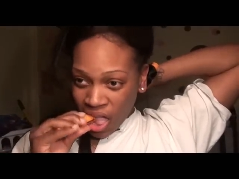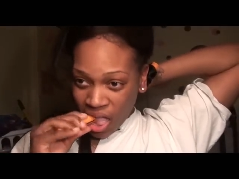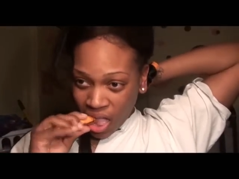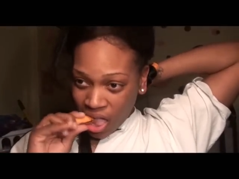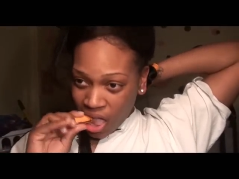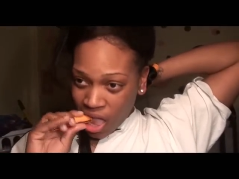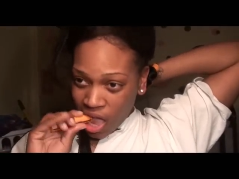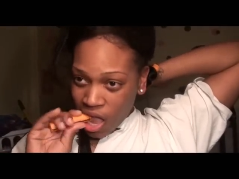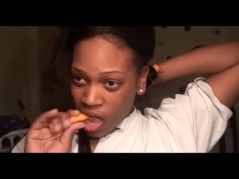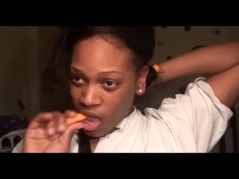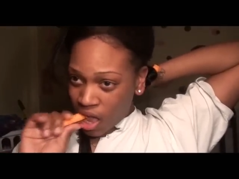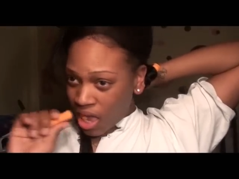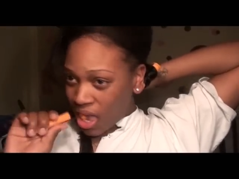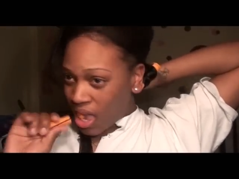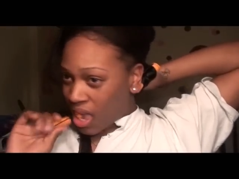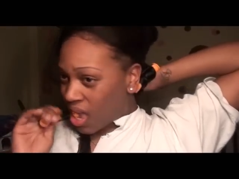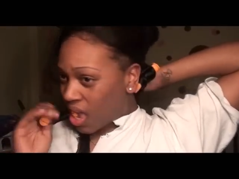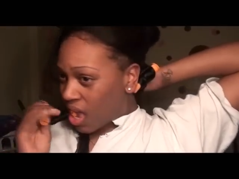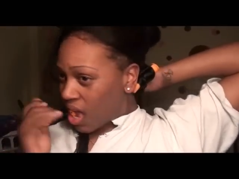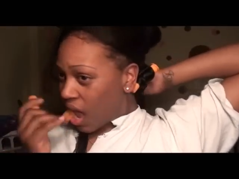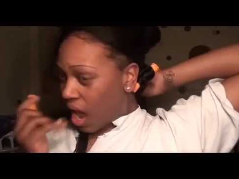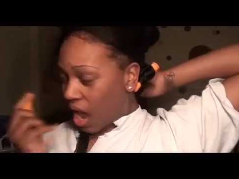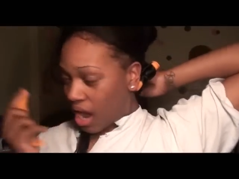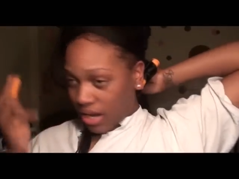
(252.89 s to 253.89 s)

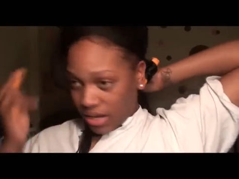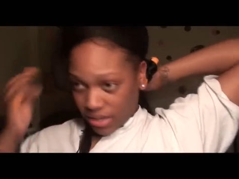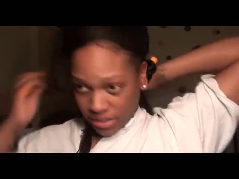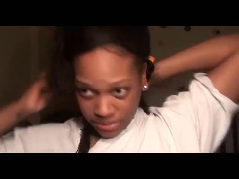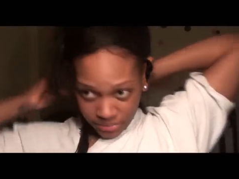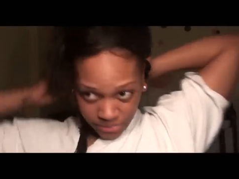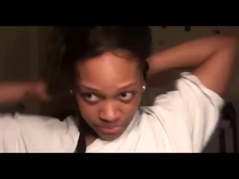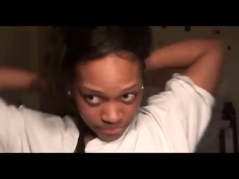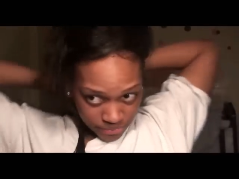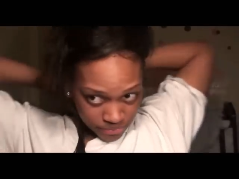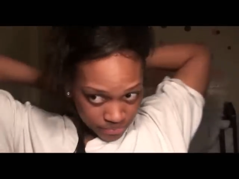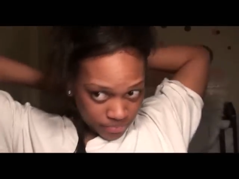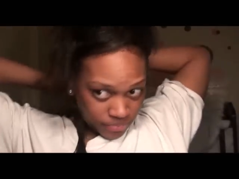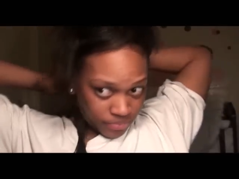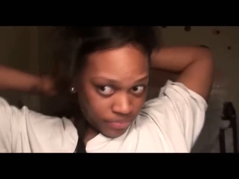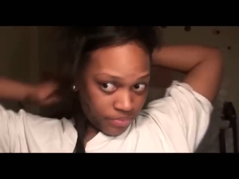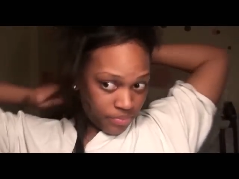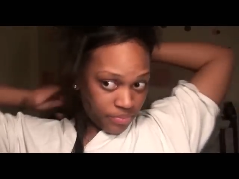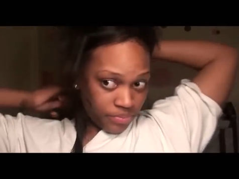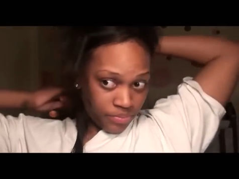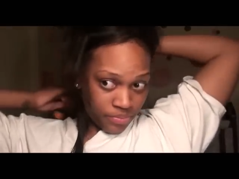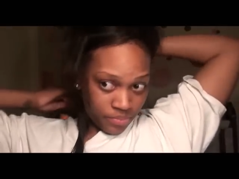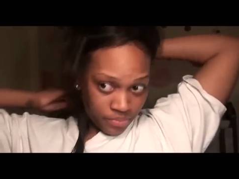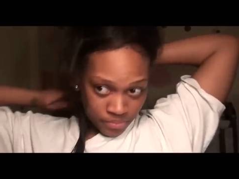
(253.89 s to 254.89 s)

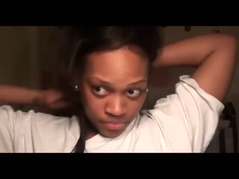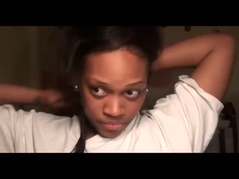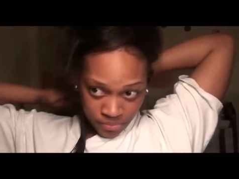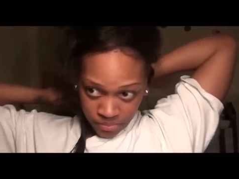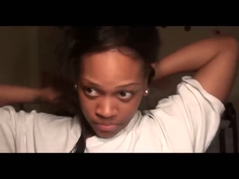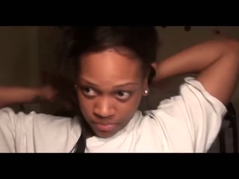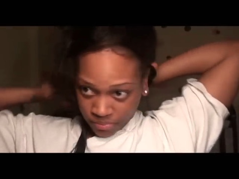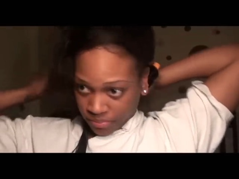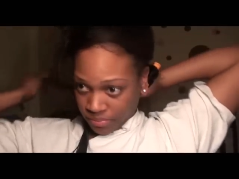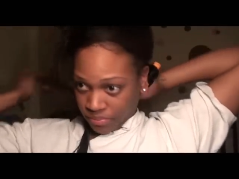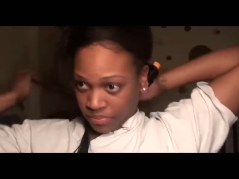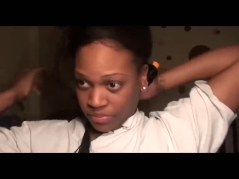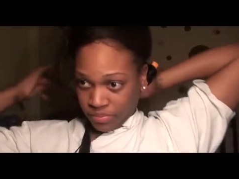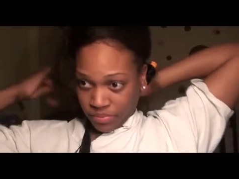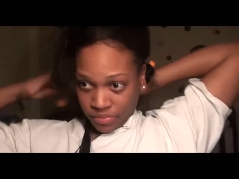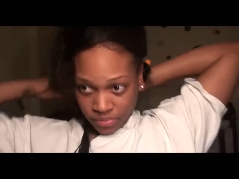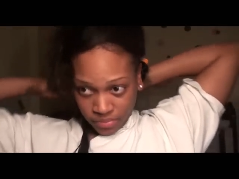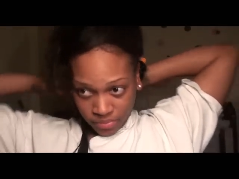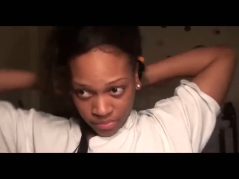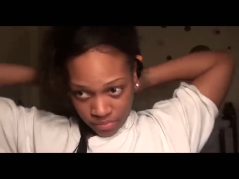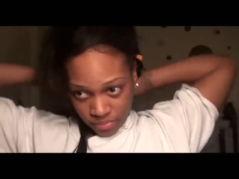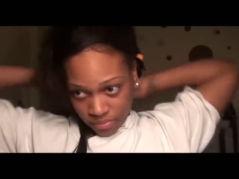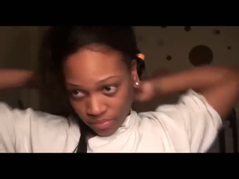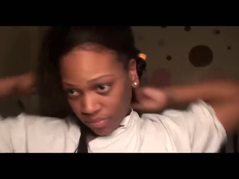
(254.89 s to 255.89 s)

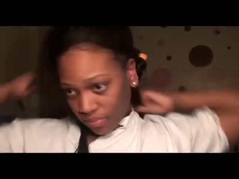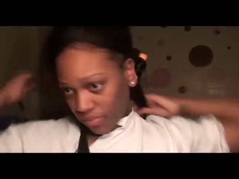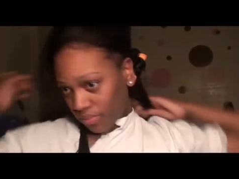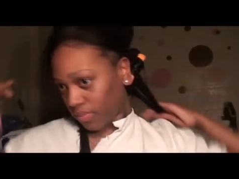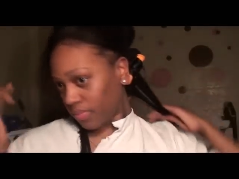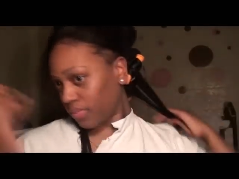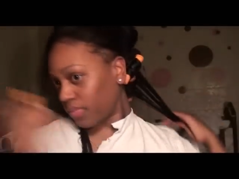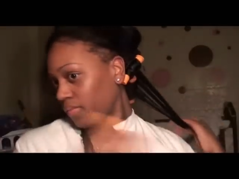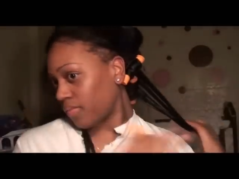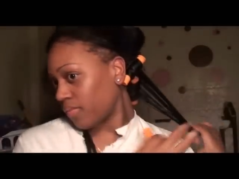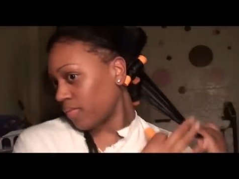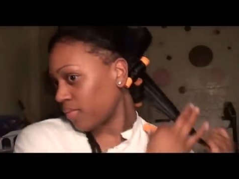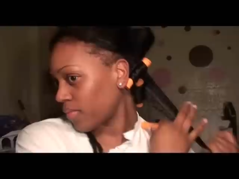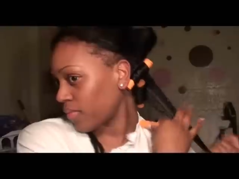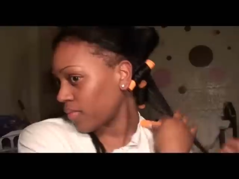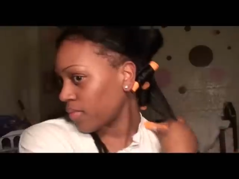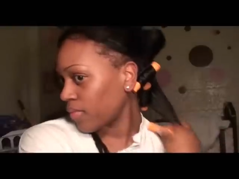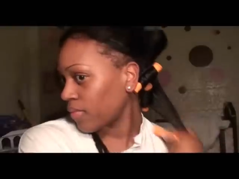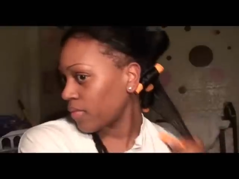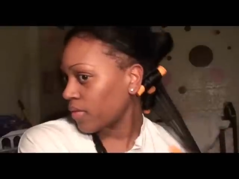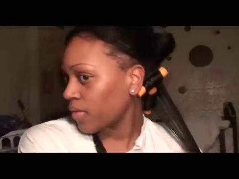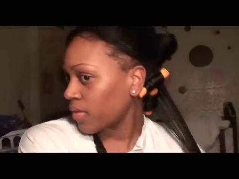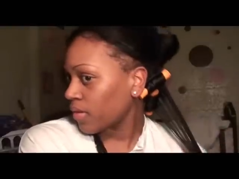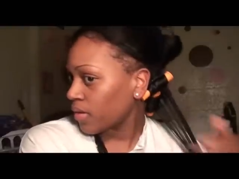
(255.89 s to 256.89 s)

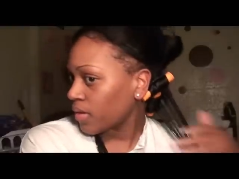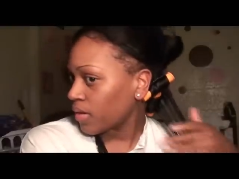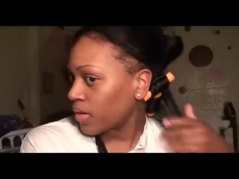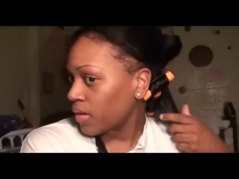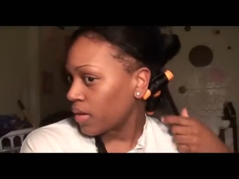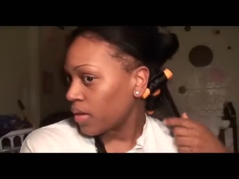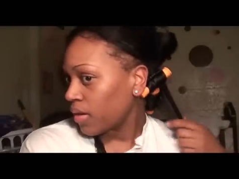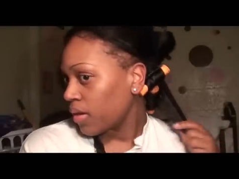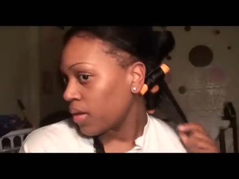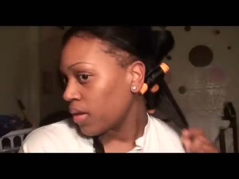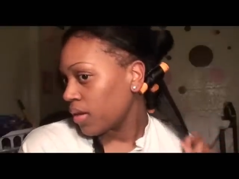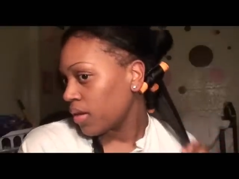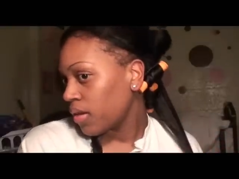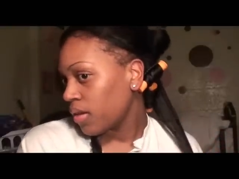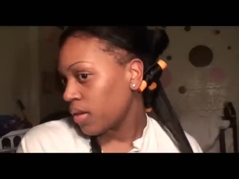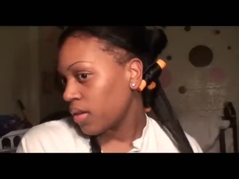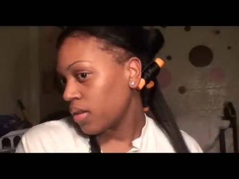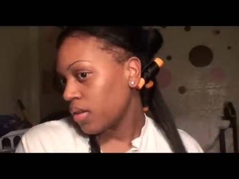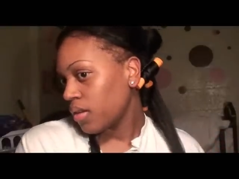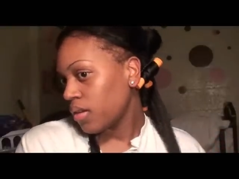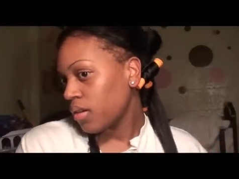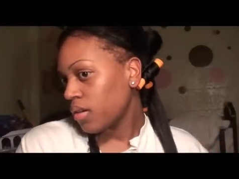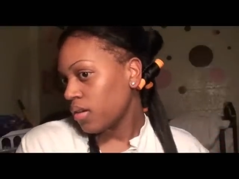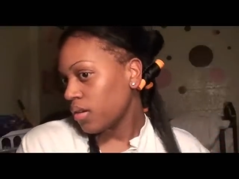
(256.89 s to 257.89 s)

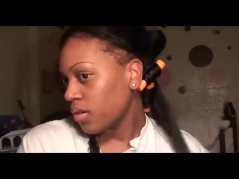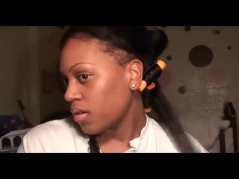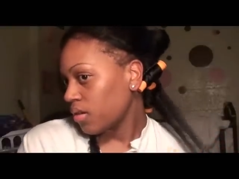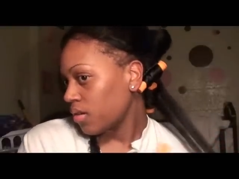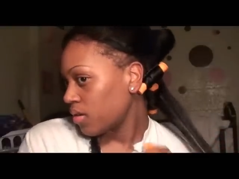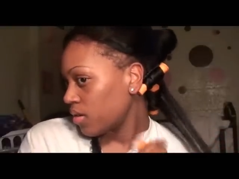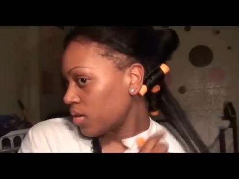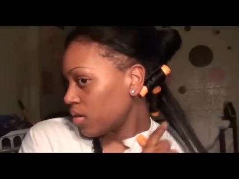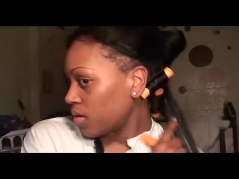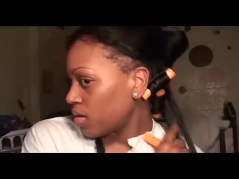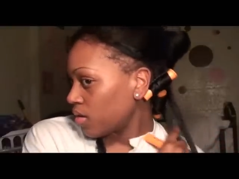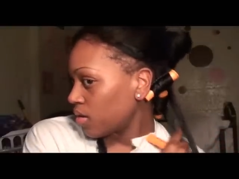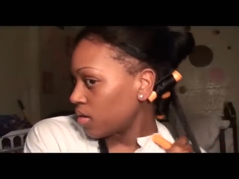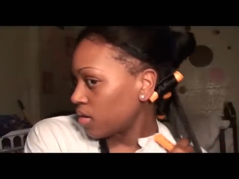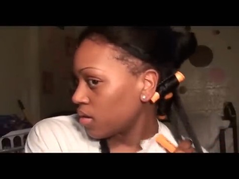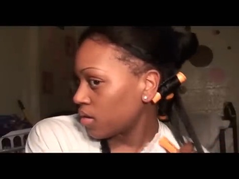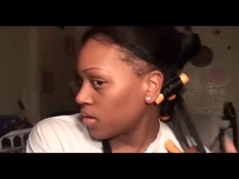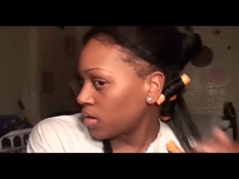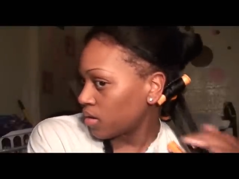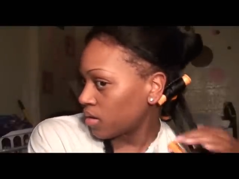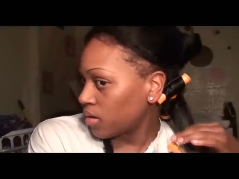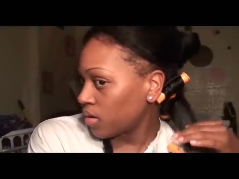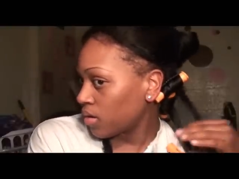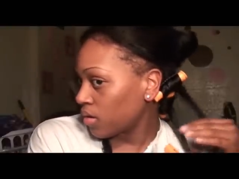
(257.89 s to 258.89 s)

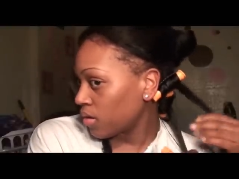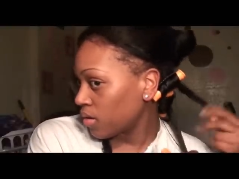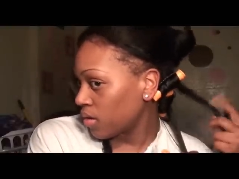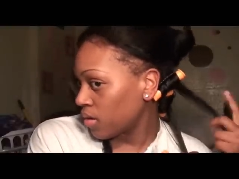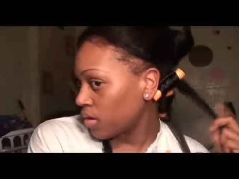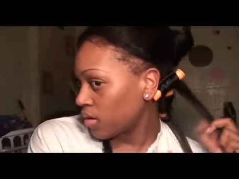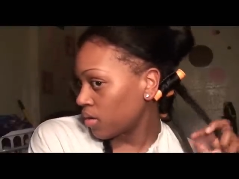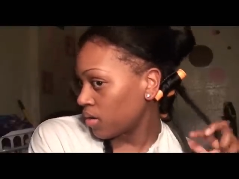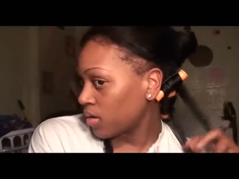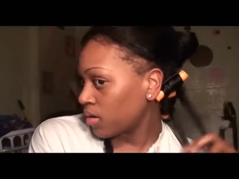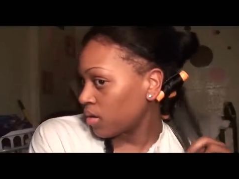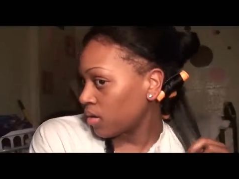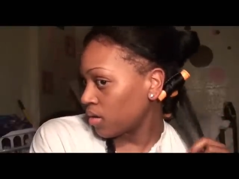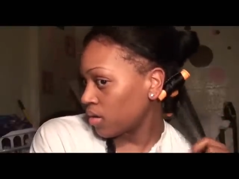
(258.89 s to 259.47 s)
(silence)